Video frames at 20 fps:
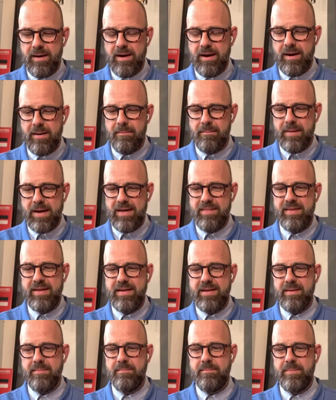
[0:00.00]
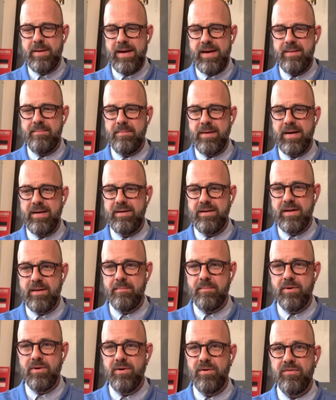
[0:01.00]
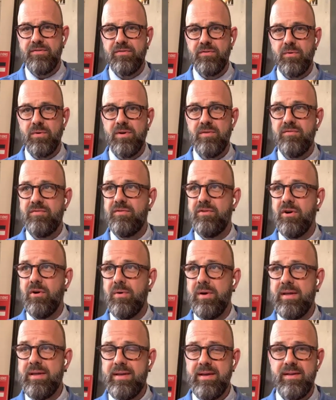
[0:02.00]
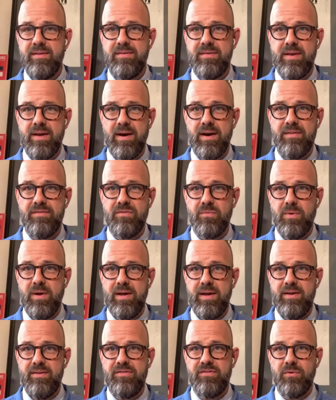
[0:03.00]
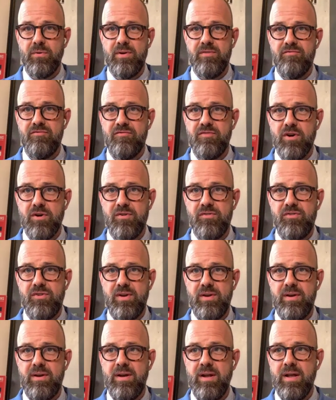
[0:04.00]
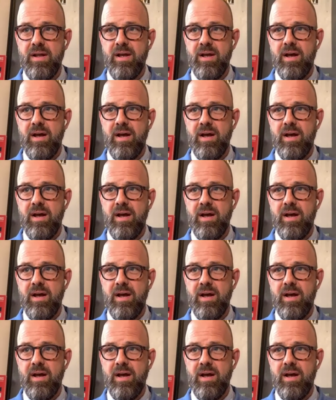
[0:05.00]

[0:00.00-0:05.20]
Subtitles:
I think a paint by numbers sort of growing kids God's way sort of version